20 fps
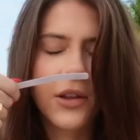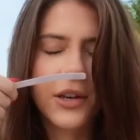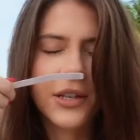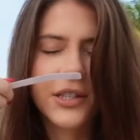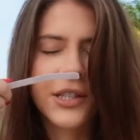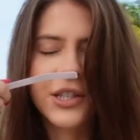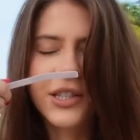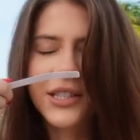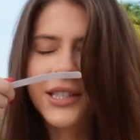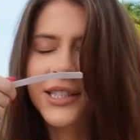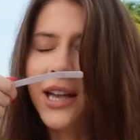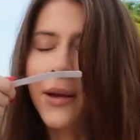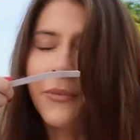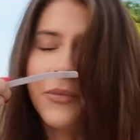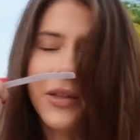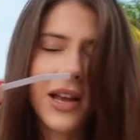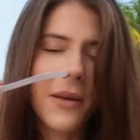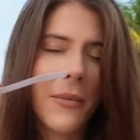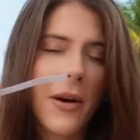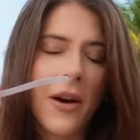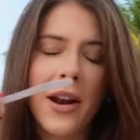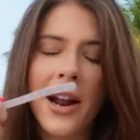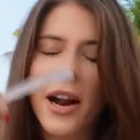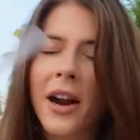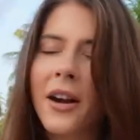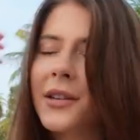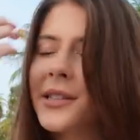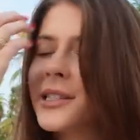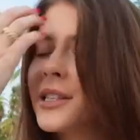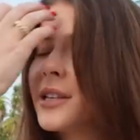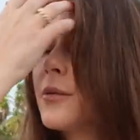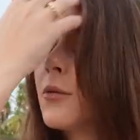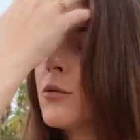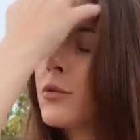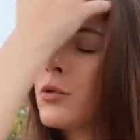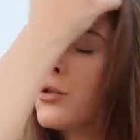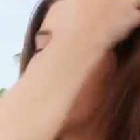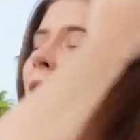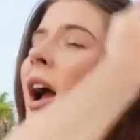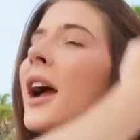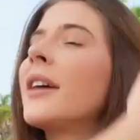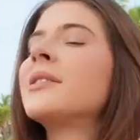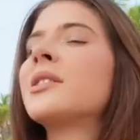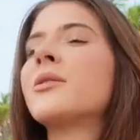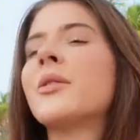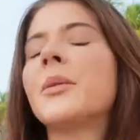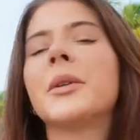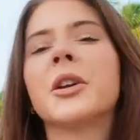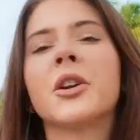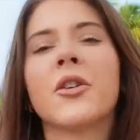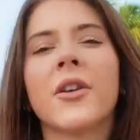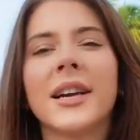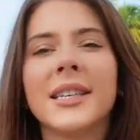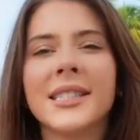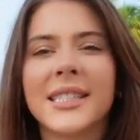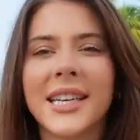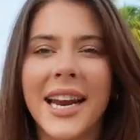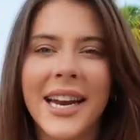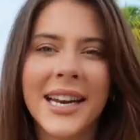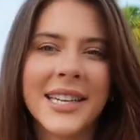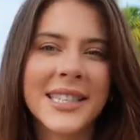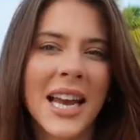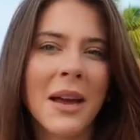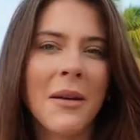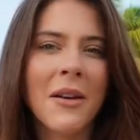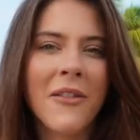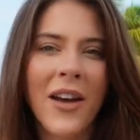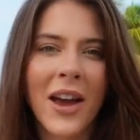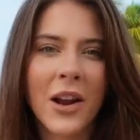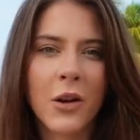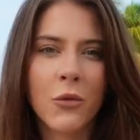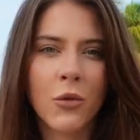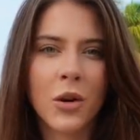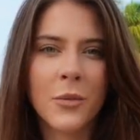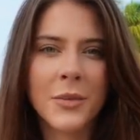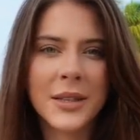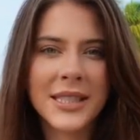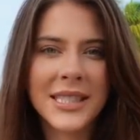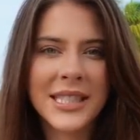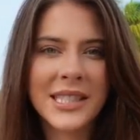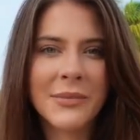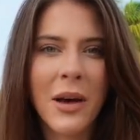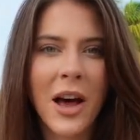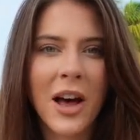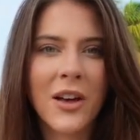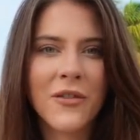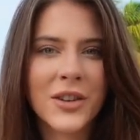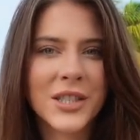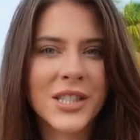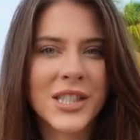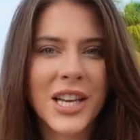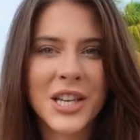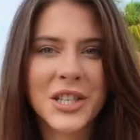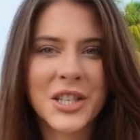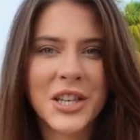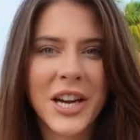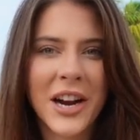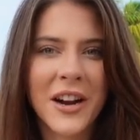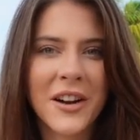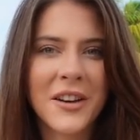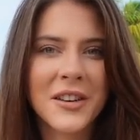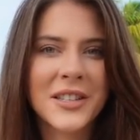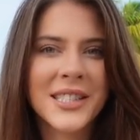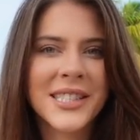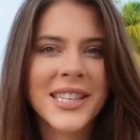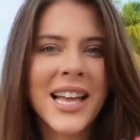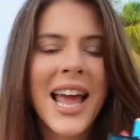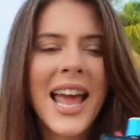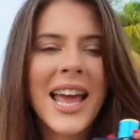There's just something about Eros that drives women crazy. Anytime I've had a woman smell Versace Eros,